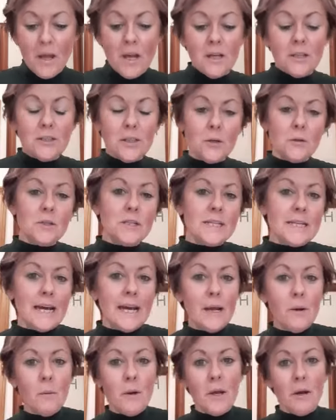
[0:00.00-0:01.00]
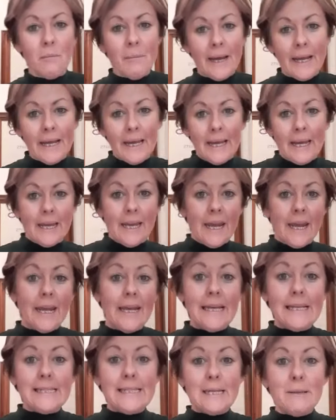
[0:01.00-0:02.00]
So today we are making
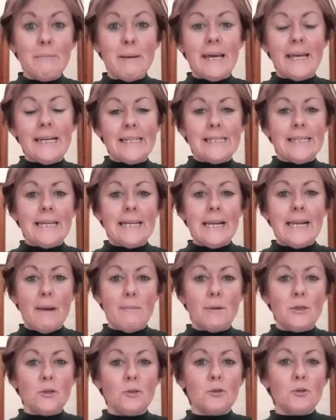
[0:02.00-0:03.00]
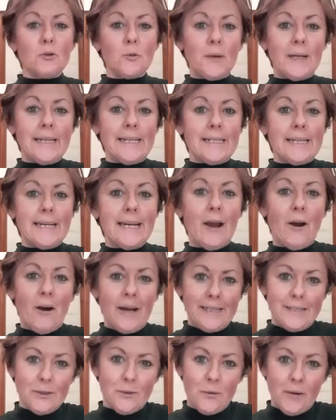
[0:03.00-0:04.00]
easy peasy lemon squeezy
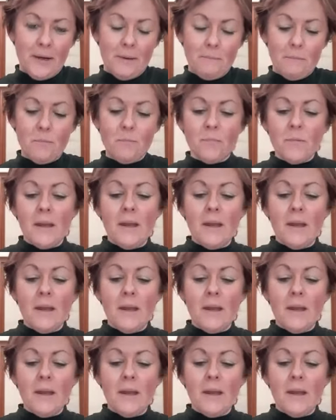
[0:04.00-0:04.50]
ice cream.